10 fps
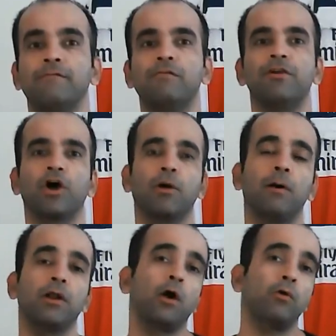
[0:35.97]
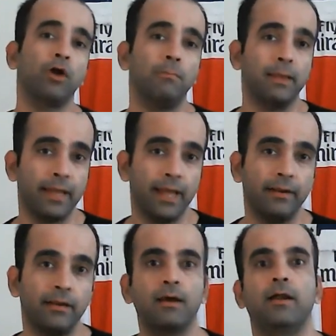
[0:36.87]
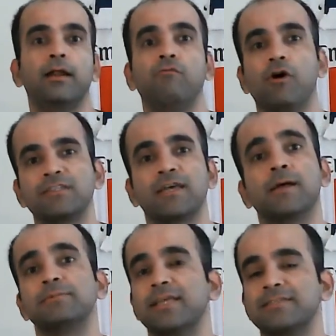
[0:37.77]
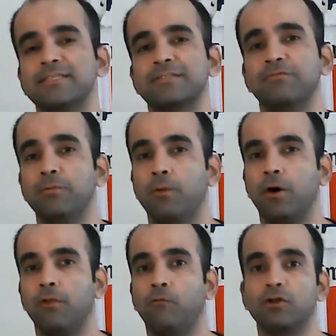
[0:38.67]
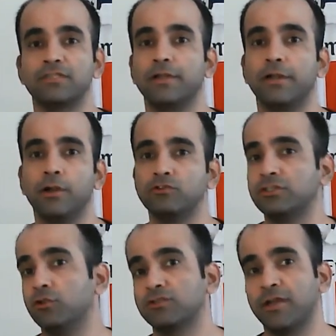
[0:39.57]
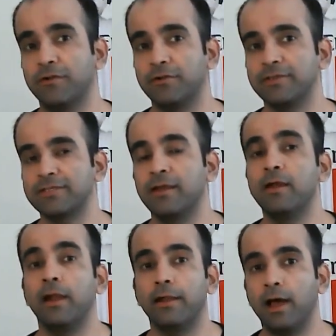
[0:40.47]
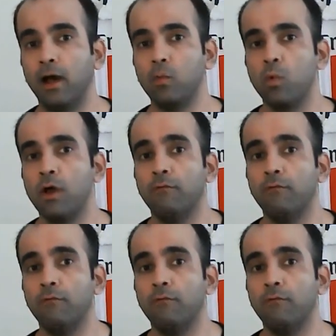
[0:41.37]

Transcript: We will talk about how it all began, under what circumstances football was introduced in those countries, and how,